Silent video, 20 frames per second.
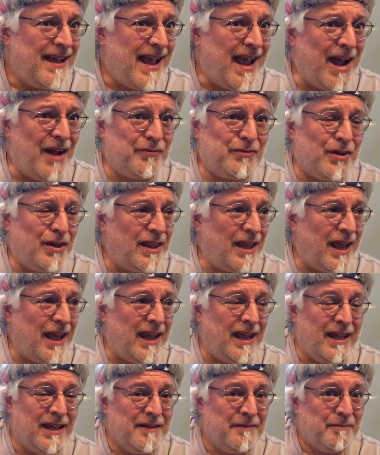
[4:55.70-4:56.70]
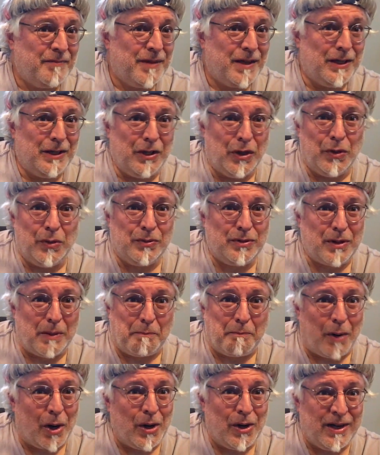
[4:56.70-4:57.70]
after they loot the
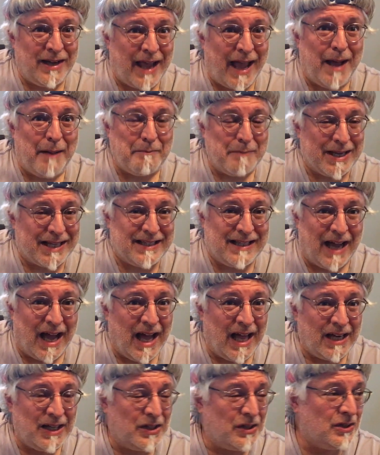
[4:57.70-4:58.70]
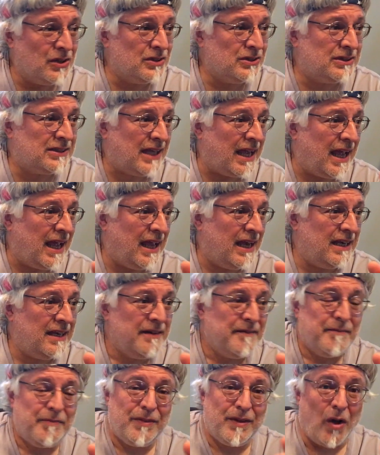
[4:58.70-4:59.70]
burned out McDonald's and
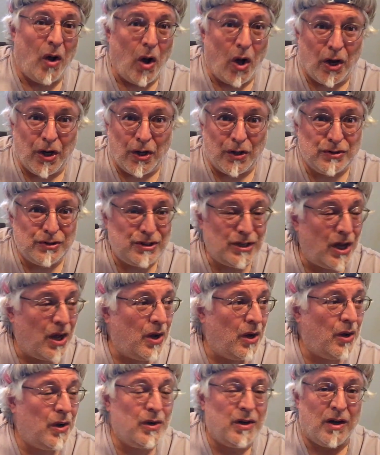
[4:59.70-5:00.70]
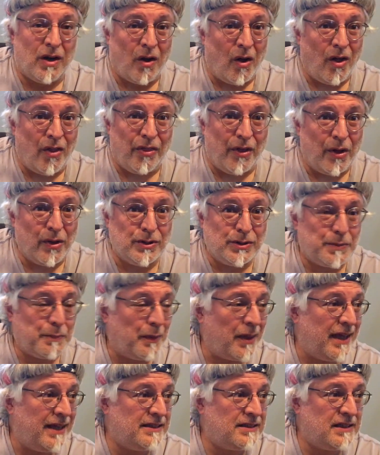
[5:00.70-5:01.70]
AutoZone and all those
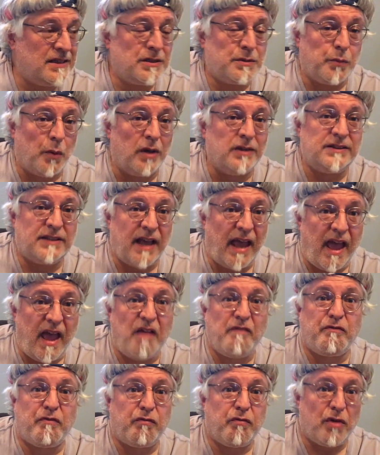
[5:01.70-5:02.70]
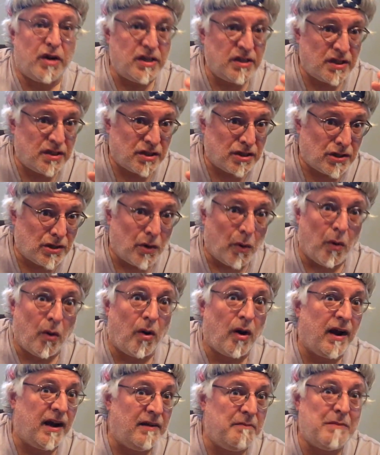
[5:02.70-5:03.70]
places, once every
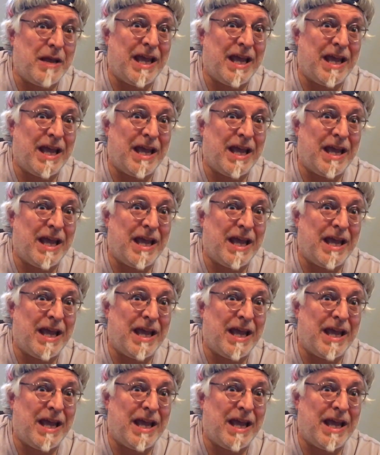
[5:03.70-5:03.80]
store and